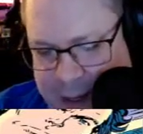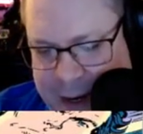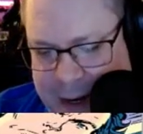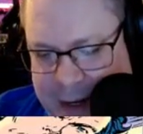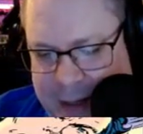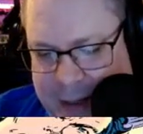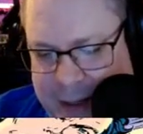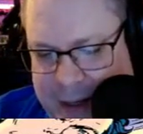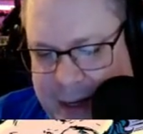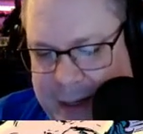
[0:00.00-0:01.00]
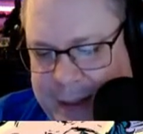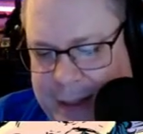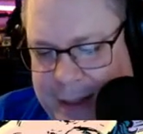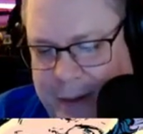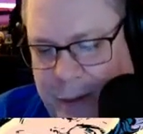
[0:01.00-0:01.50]
Yeah. And he
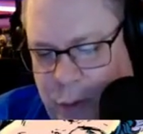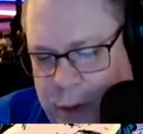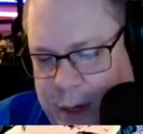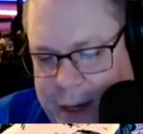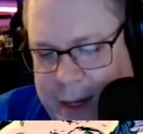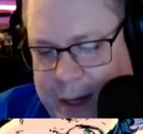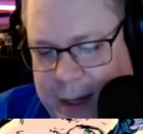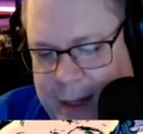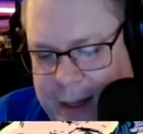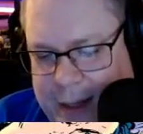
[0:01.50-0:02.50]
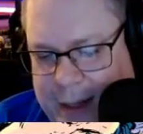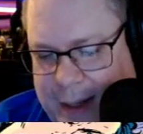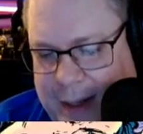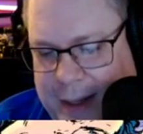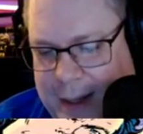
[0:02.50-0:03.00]
sees us so, so many years
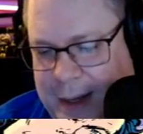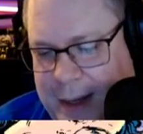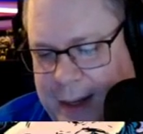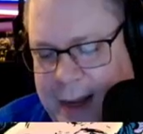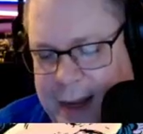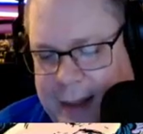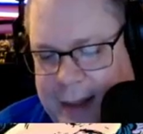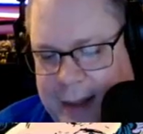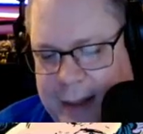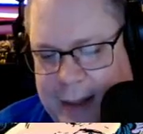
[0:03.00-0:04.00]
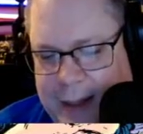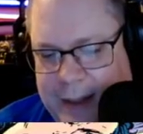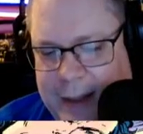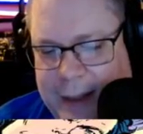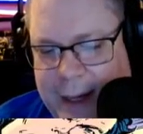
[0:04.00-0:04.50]
ago. Yeah. Yes. He
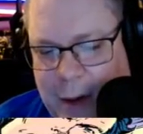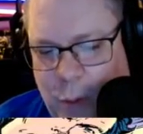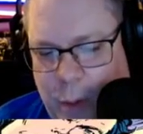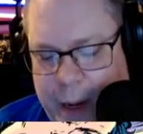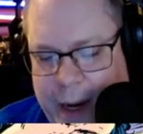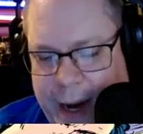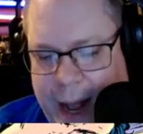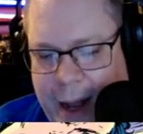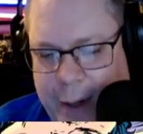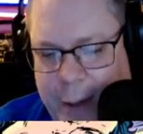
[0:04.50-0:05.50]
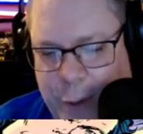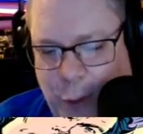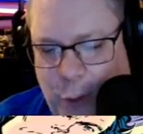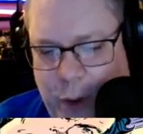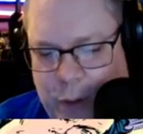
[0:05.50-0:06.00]
sees a young woman in an out of
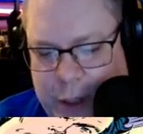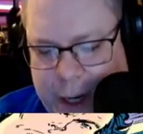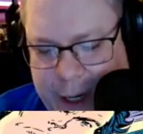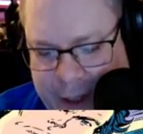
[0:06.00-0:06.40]
control wheelchair.